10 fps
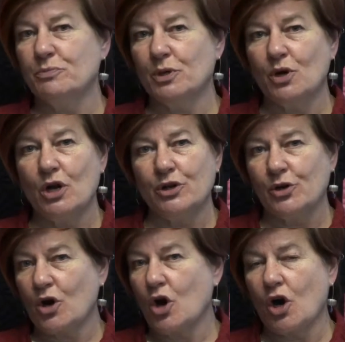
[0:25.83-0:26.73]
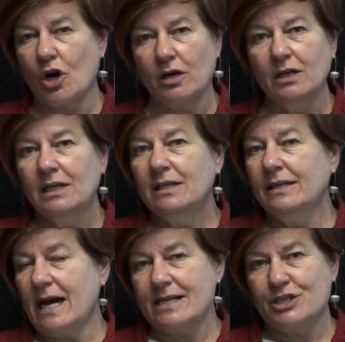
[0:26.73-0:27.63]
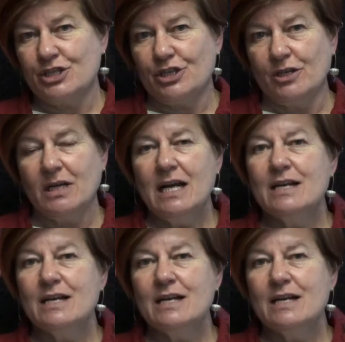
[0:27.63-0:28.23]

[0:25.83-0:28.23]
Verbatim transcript: you put on your car last year.